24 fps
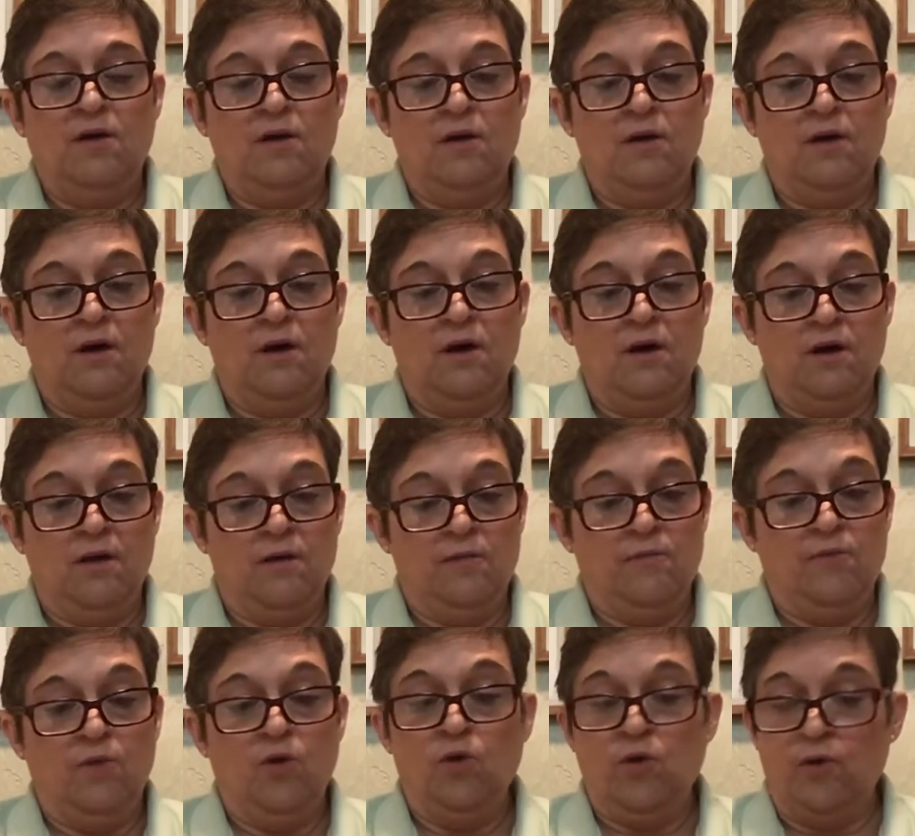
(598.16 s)

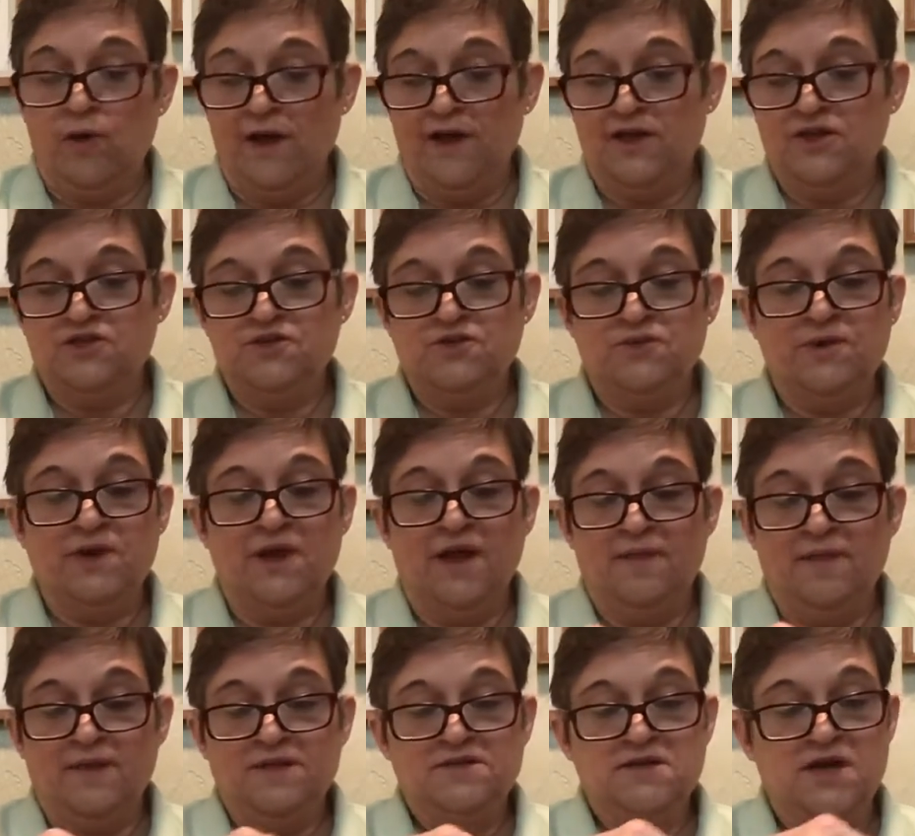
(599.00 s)
or I could do it
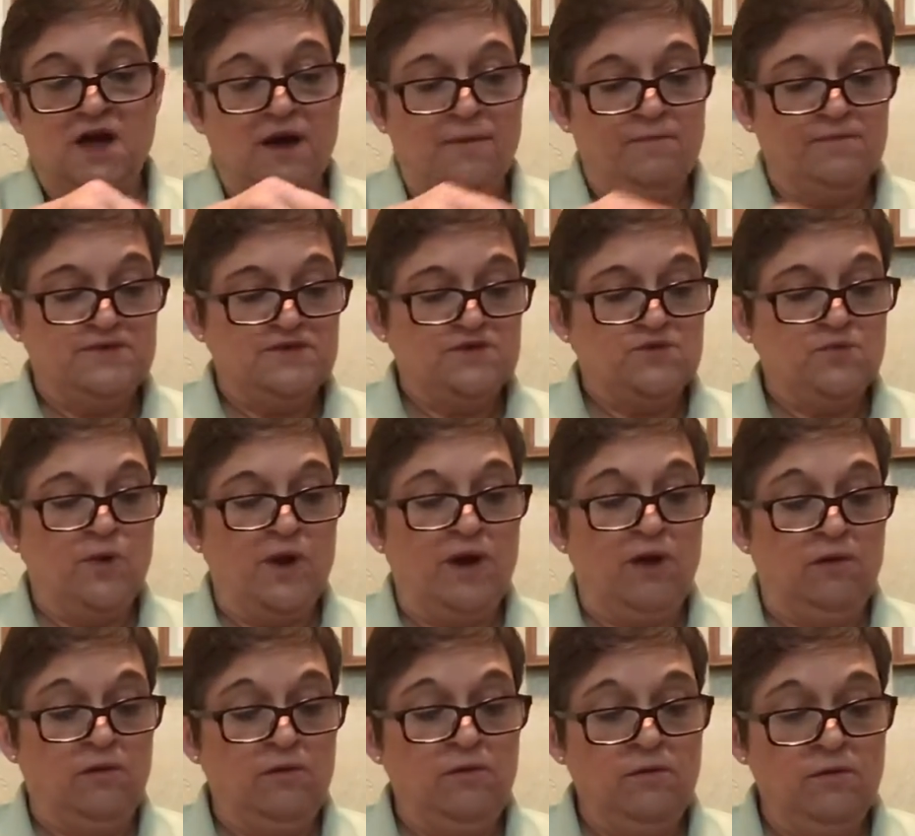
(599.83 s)
on the top as
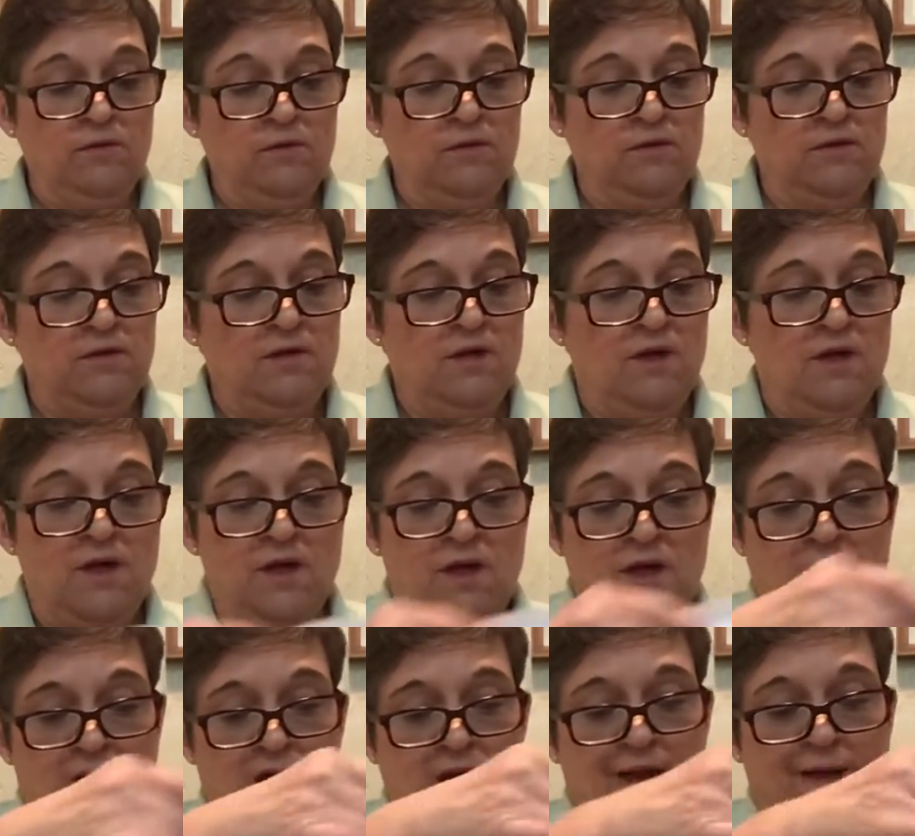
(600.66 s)
well.
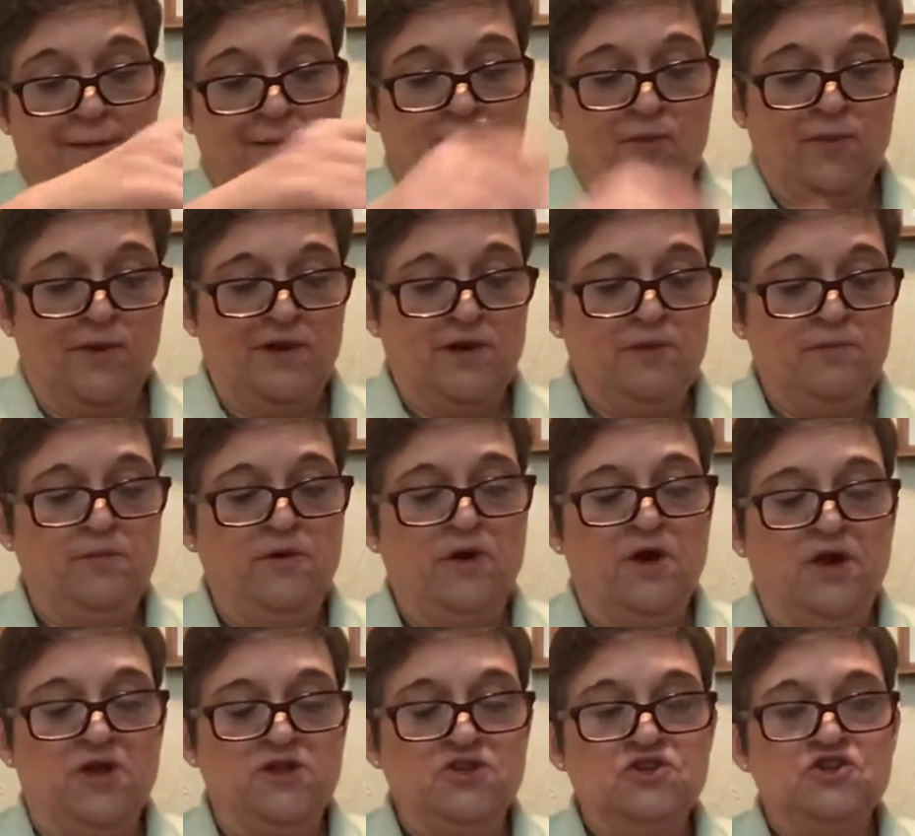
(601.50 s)
I'm going to
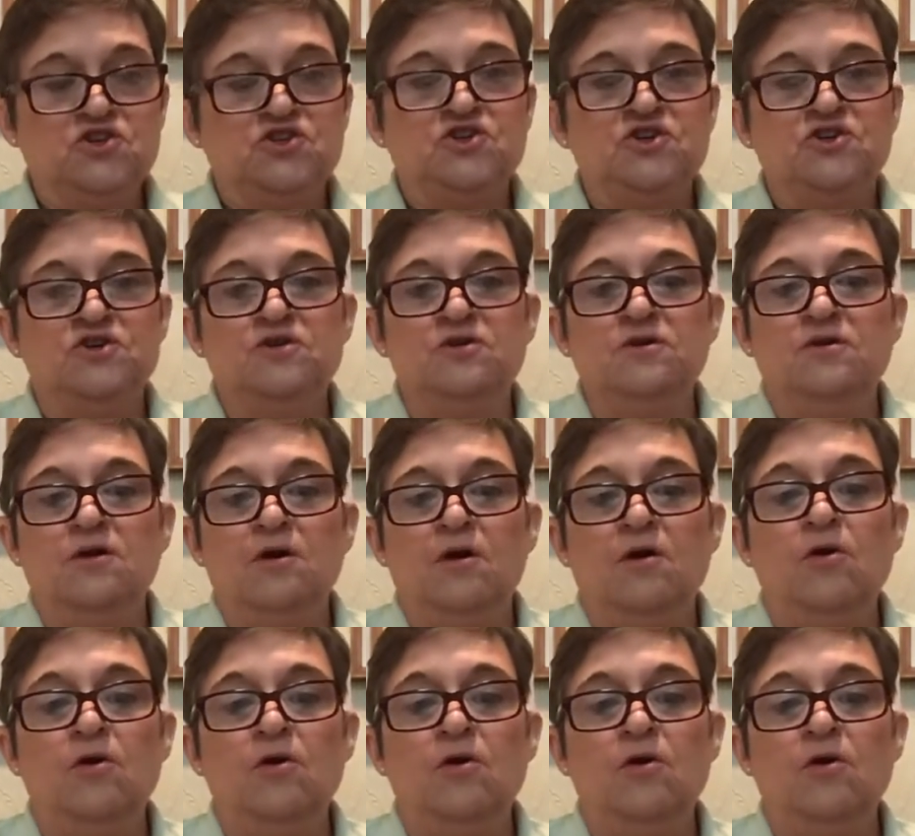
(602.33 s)
punch a